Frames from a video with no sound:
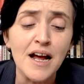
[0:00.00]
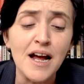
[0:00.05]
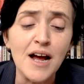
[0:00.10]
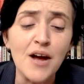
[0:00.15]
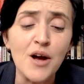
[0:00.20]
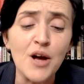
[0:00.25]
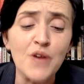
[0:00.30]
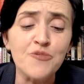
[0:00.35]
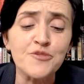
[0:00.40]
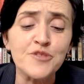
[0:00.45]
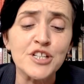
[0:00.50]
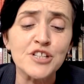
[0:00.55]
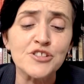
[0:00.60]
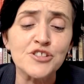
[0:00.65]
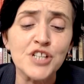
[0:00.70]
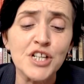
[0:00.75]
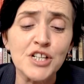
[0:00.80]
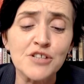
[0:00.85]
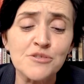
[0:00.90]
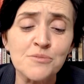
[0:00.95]
If
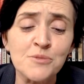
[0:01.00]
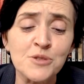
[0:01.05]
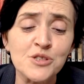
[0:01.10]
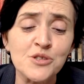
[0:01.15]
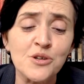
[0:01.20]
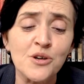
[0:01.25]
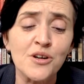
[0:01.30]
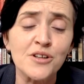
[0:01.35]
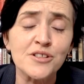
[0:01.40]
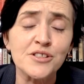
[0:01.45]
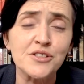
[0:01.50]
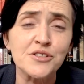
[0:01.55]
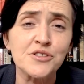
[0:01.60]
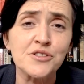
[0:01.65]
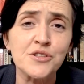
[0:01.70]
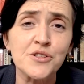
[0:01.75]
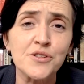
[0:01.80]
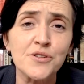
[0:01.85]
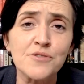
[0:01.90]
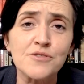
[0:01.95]
children were taught in
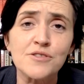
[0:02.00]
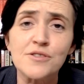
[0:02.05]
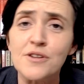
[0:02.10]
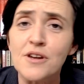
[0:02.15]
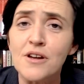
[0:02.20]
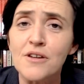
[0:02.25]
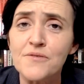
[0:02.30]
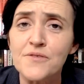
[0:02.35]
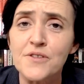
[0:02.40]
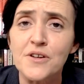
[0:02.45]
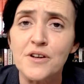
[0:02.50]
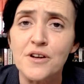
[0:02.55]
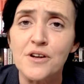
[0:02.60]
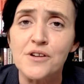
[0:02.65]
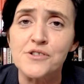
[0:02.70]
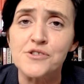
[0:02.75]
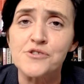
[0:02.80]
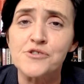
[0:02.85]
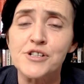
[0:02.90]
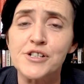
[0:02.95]
school to love their
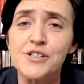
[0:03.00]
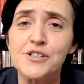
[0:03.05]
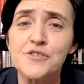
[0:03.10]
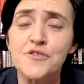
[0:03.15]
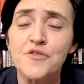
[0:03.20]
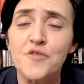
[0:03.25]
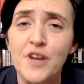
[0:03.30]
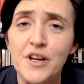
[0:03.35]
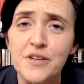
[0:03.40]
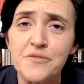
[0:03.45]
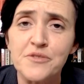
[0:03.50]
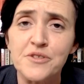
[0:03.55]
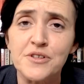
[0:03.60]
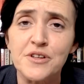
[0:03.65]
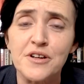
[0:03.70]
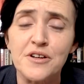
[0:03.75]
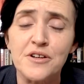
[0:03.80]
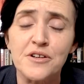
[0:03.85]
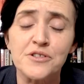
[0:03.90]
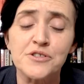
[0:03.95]
country and to fight for
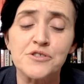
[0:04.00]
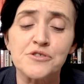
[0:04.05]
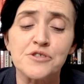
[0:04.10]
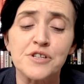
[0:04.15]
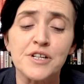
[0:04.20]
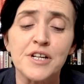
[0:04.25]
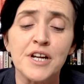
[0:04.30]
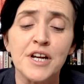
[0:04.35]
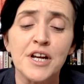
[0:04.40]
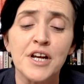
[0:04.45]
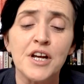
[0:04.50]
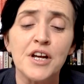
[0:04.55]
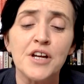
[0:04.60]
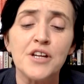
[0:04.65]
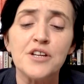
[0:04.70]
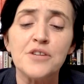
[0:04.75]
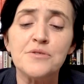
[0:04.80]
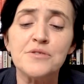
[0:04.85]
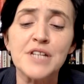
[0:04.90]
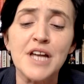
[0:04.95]
their country,
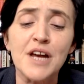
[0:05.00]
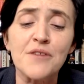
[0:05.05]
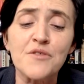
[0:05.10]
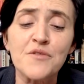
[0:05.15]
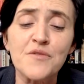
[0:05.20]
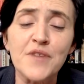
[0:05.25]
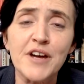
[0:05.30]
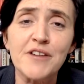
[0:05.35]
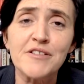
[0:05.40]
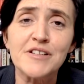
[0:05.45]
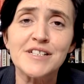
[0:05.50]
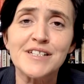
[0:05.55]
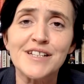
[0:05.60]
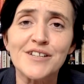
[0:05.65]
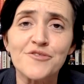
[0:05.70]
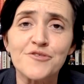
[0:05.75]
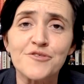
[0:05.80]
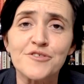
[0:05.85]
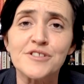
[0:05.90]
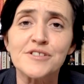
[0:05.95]
you would have a very
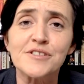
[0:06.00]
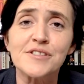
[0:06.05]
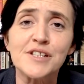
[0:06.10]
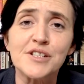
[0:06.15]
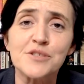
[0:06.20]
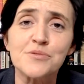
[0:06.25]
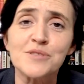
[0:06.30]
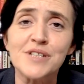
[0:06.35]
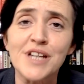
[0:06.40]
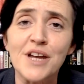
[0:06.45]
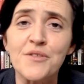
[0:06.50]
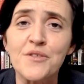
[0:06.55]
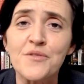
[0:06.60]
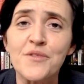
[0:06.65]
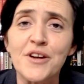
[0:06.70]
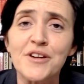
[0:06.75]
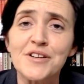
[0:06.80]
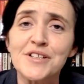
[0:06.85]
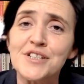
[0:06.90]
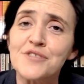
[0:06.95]
different, it would have a
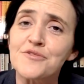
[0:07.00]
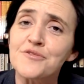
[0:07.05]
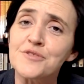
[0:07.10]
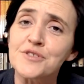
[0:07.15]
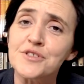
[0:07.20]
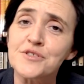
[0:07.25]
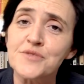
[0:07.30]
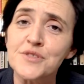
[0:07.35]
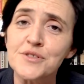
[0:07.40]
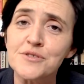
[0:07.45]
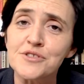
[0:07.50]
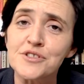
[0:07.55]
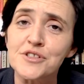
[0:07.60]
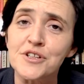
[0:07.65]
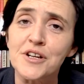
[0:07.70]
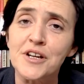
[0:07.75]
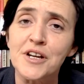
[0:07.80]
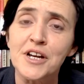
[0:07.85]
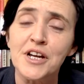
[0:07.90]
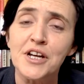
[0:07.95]
very different
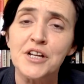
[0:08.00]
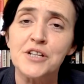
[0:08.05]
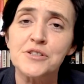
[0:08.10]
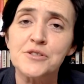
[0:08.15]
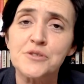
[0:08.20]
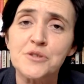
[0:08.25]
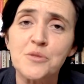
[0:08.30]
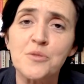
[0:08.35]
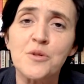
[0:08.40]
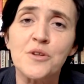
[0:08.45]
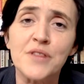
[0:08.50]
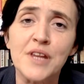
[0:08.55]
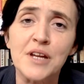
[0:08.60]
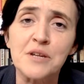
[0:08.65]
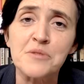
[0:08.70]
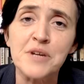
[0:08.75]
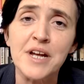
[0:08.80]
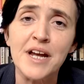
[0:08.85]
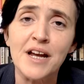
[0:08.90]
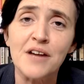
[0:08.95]
future to the one
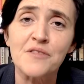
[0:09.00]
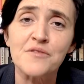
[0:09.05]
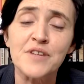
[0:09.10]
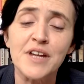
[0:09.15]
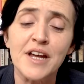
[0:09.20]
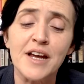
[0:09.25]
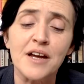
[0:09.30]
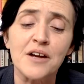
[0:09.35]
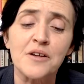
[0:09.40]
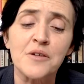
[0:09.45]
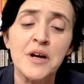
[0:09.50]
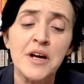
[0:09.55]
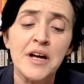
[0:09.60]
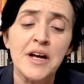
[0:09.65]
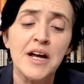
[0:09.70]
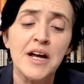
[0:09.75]
that we have now.